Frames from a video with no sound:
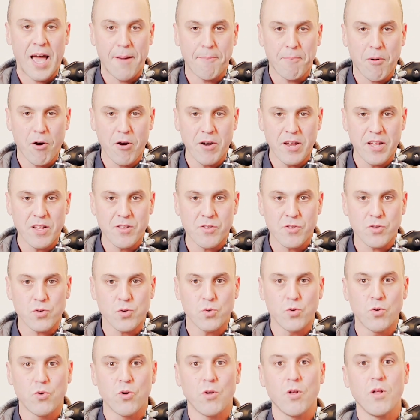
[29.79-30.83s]
part in
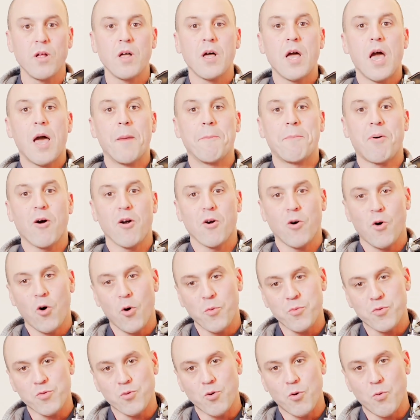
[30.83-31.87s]
school and part
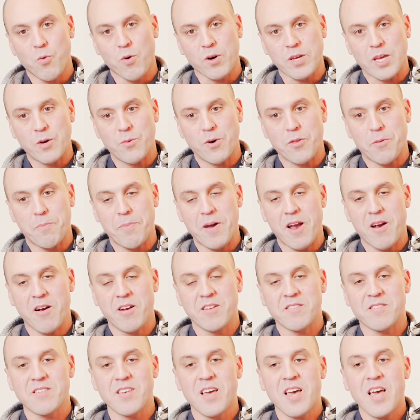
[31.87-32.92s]
homeschool, working with the
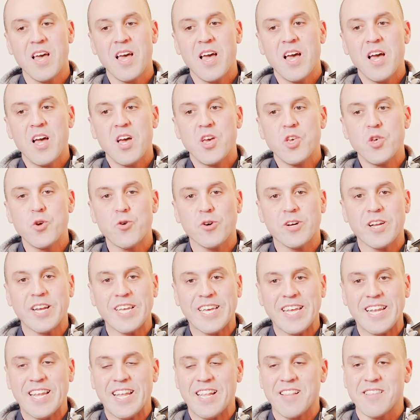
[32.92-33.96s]
parents. You are going to
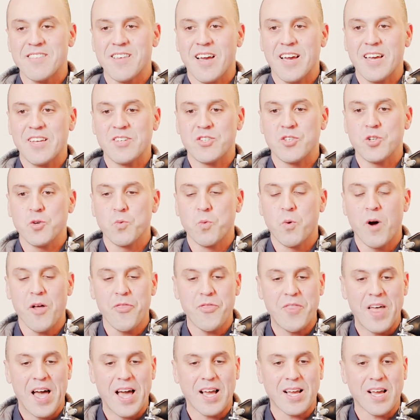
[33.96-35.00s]
get an insight into
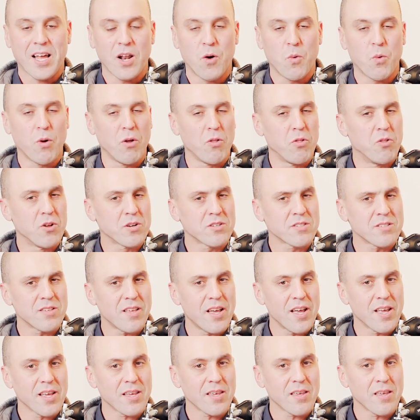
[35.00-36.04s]
what that kind of world looks
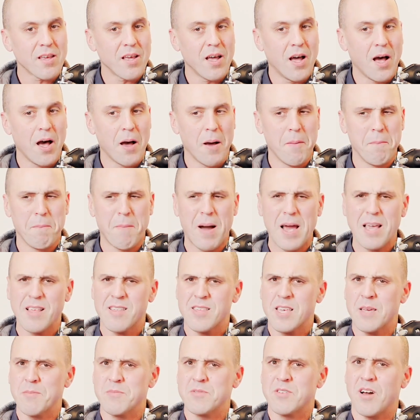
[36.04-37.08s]
like. Might
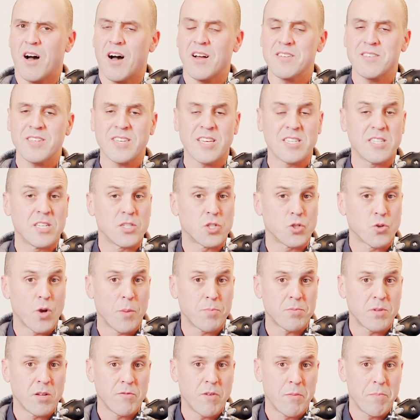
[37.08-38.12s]
seem daunting and
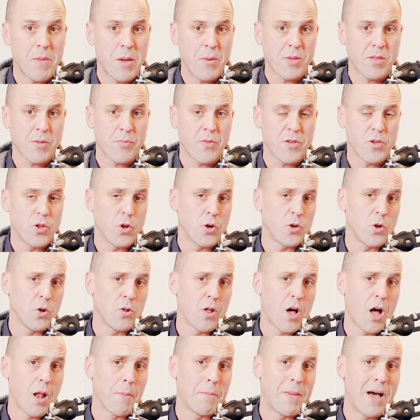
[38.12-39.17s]
disruptive and maybe something you don't know a
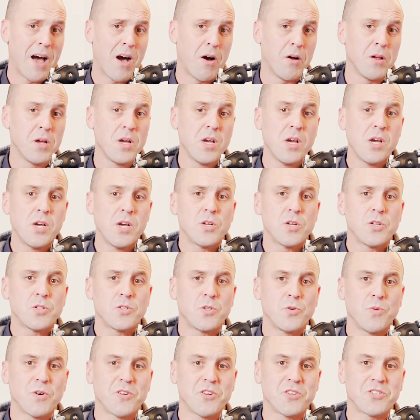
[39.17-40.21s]
lot about.
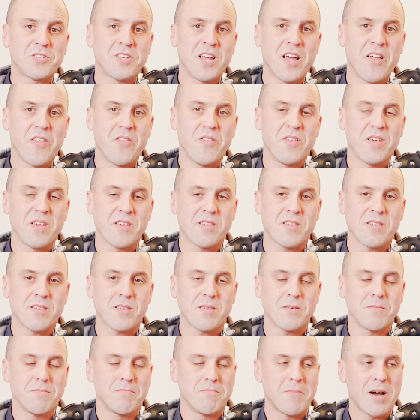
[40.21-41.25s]
To understand
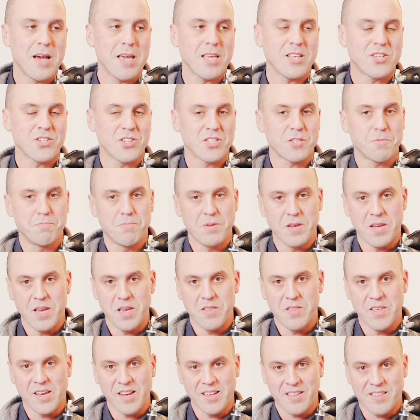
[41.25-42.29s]
this might just
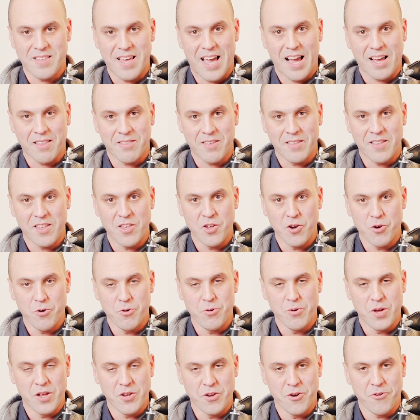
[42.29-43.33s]
be the exact thing that
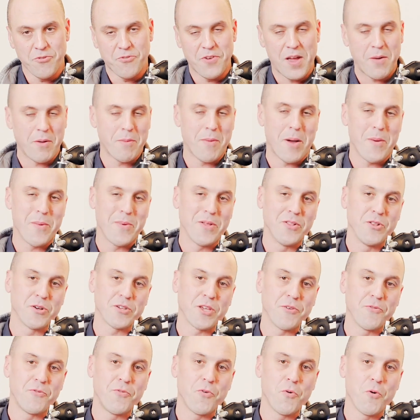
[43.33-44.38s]
you and your family might be
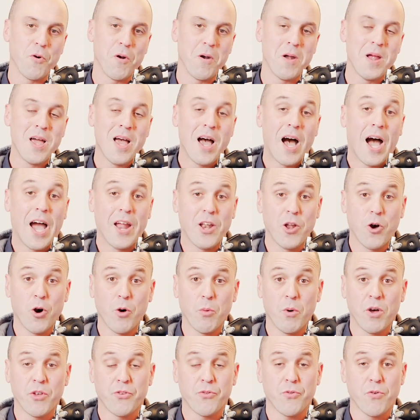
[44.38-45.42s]
looking for. I know
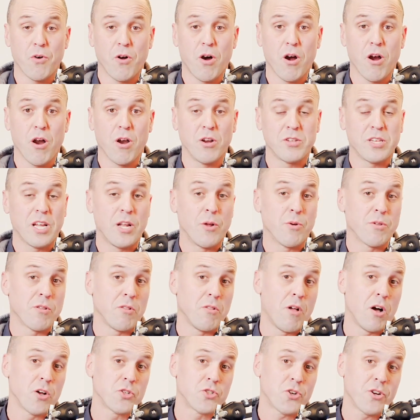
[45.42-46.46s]
it was for ours, and it was a
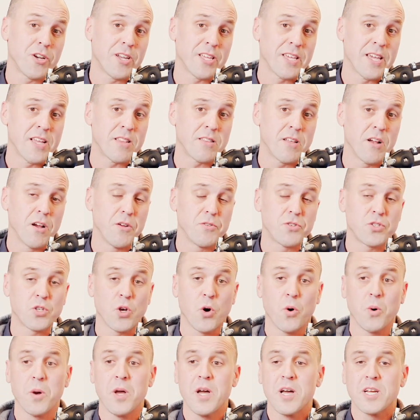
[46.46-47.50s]
long journey to get there.
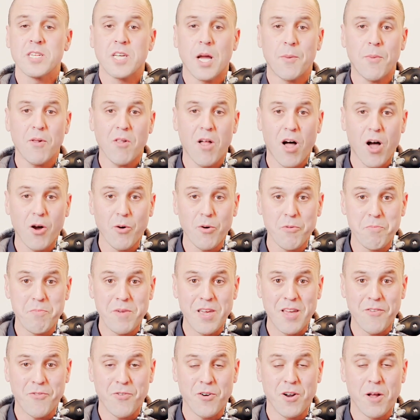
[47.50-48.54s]
So come along with
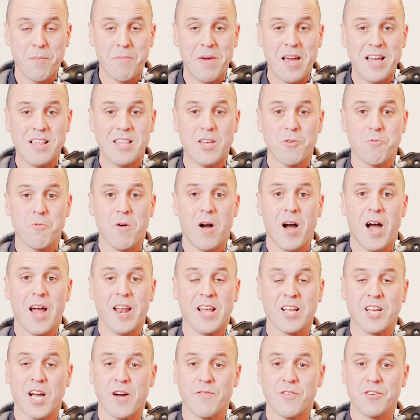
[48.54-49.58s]
me for an amazing ride
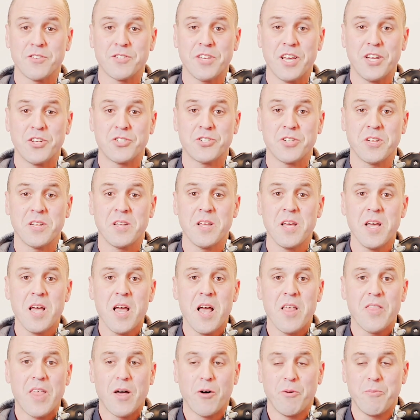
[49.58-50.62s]
and conversation
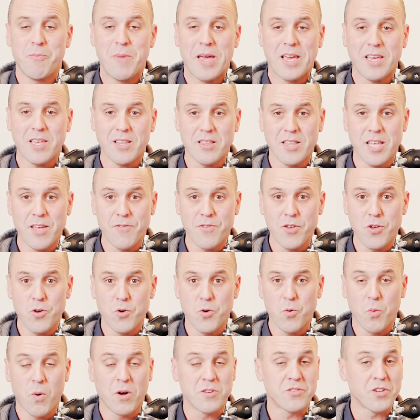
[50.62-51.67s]
that will leave
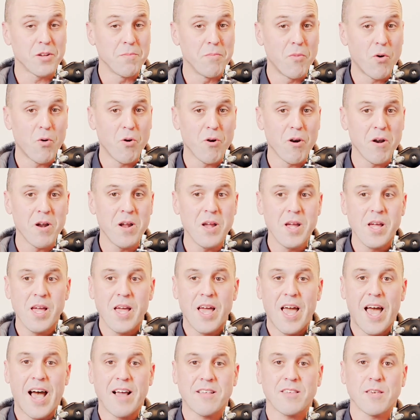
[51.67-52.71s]
you wanting more,
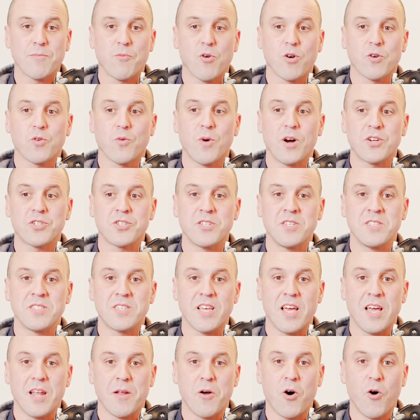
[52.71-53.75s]
asking more questions,
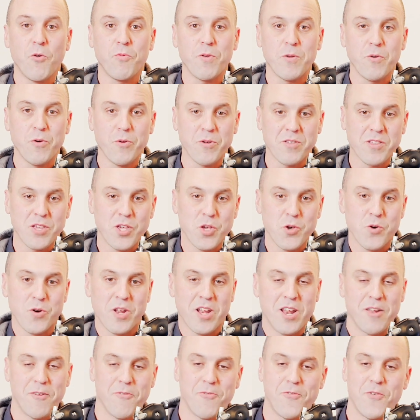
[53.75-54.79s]
and hopefully we'll see you
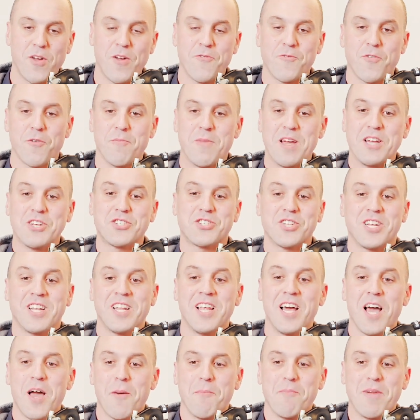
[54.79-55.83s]
in an
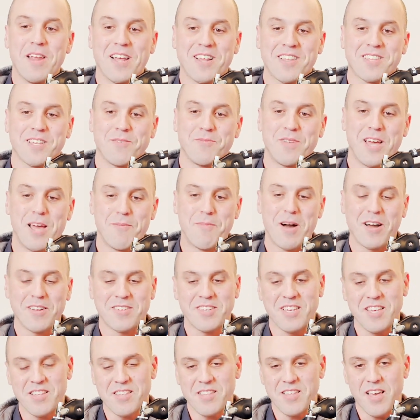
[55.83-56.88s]
information meeting someday about
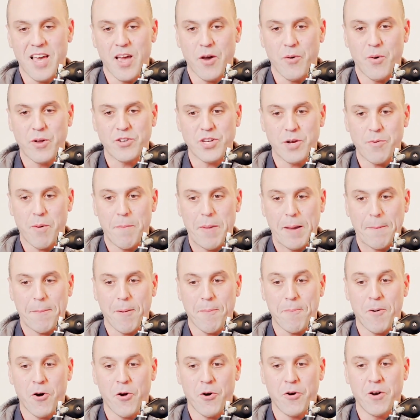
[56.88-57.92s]
TCA, which I'm a big
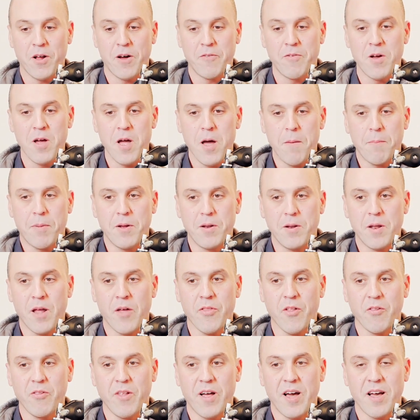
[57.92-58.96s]
proponent of. But
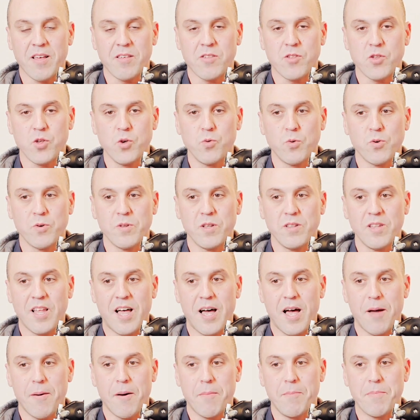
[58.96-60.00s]
nonetheless, you will
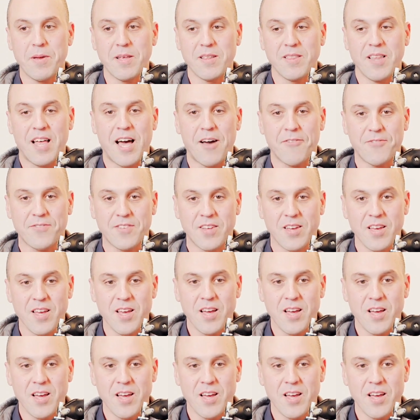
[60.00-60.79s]
be left